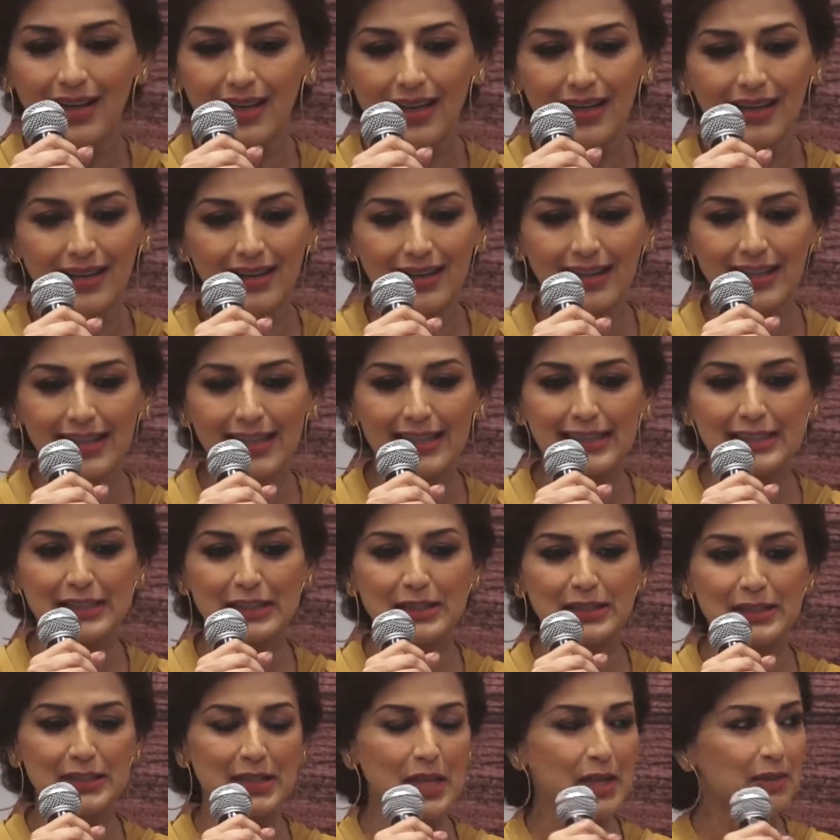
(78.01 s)
Uh, it's
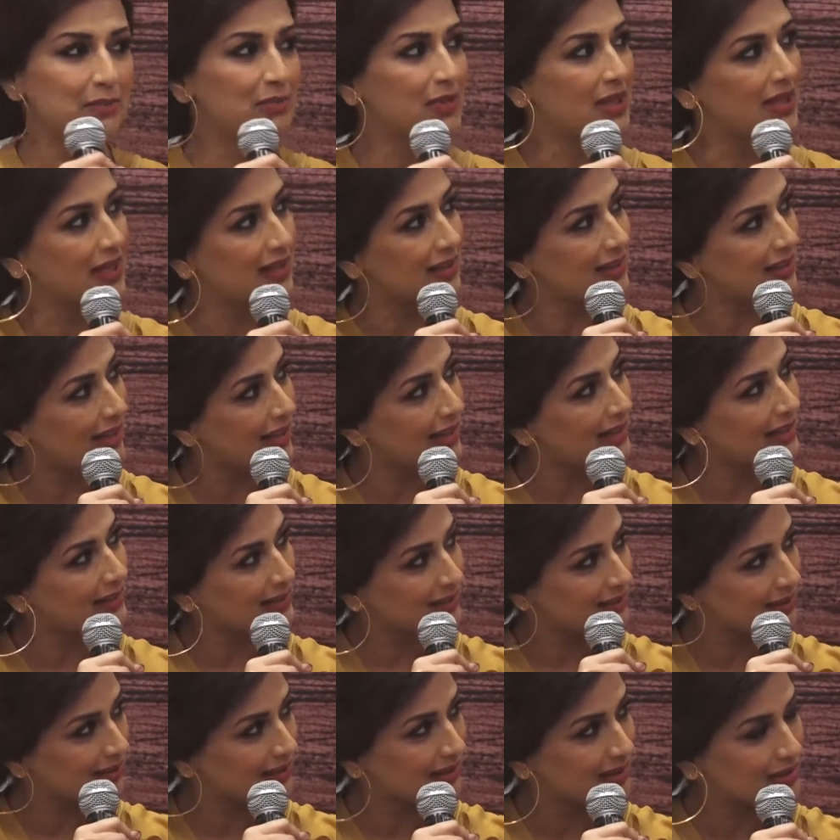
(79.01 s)
the same thing, like
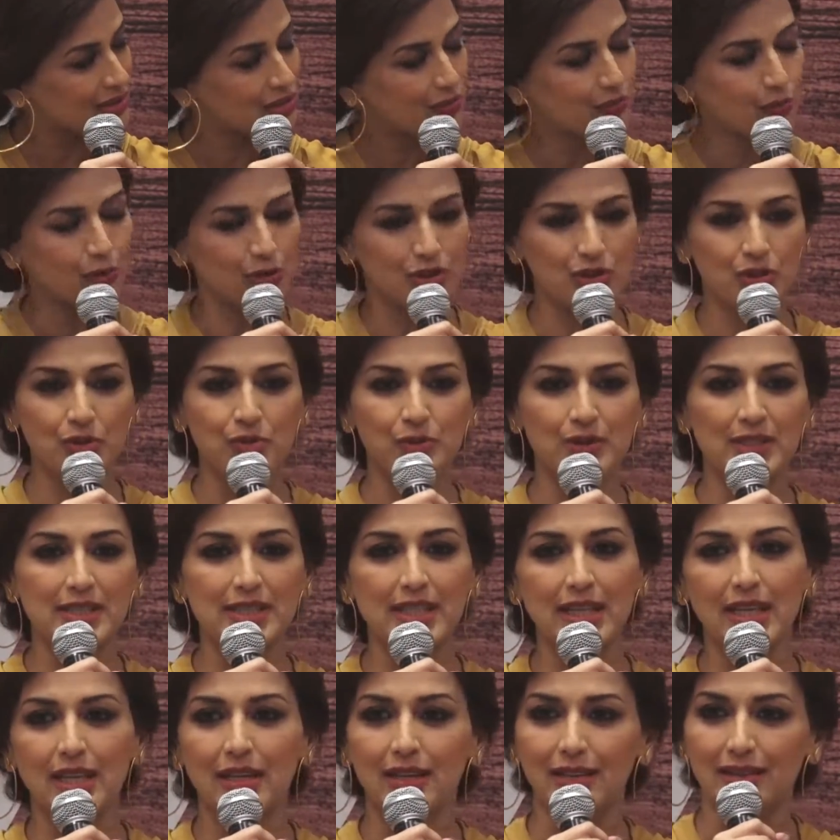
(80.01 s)
what she was
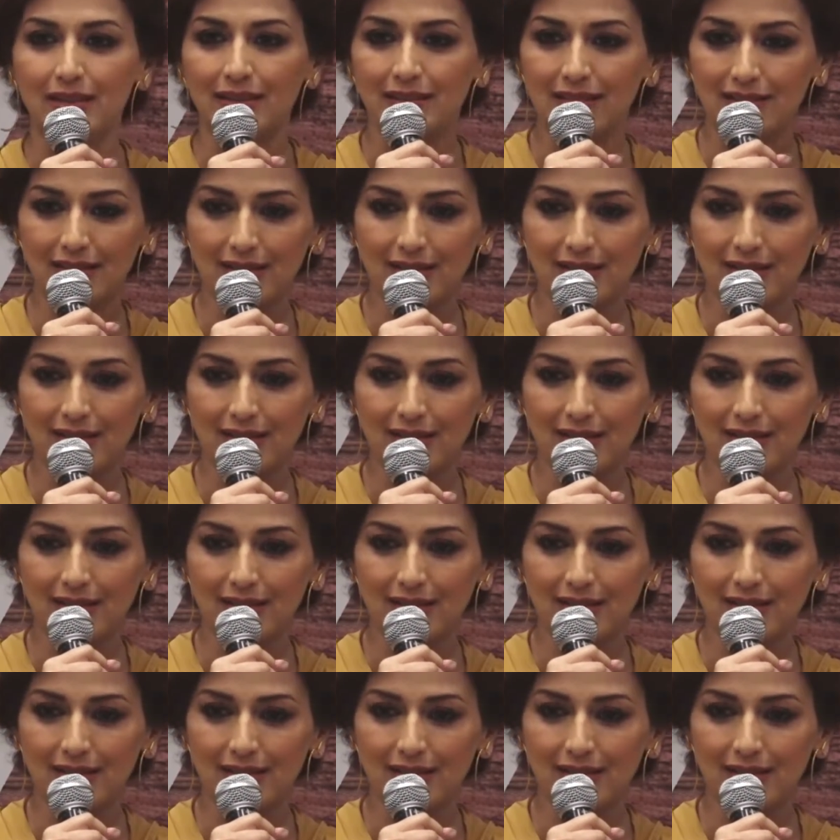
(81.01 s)
saying.